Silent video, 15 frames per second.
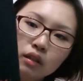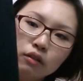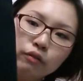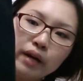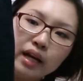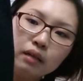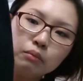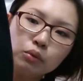
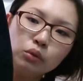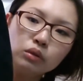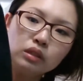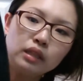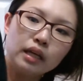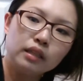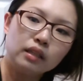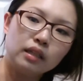rain boots
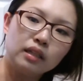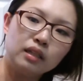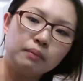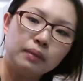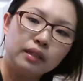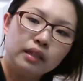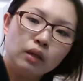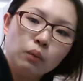technically,
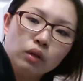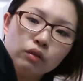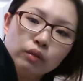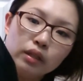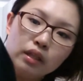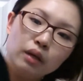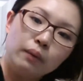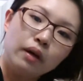but they work
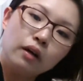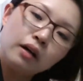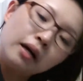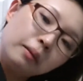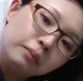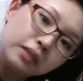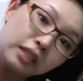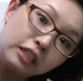really well.
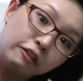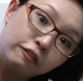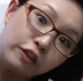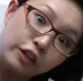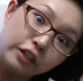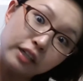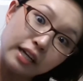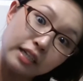Comes in a
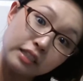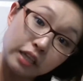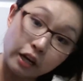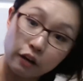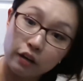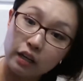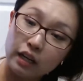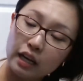very nice
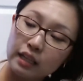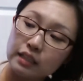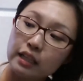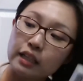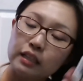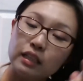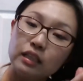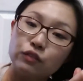carrying case
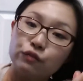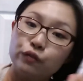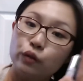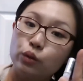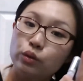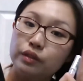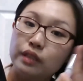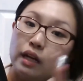like this,
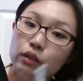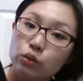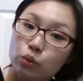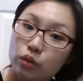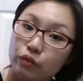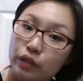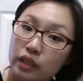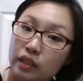folds down to
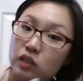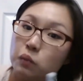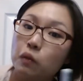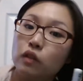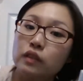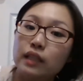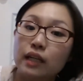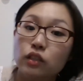a really
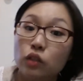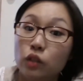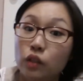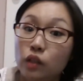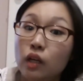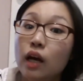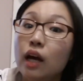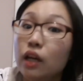small size, so
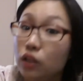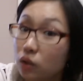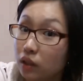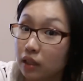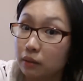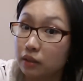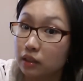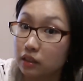you
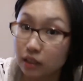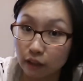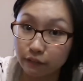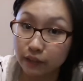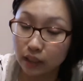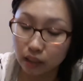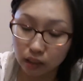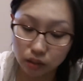can
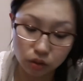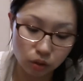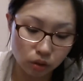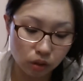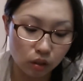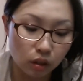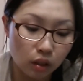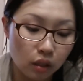stuff that into
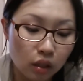your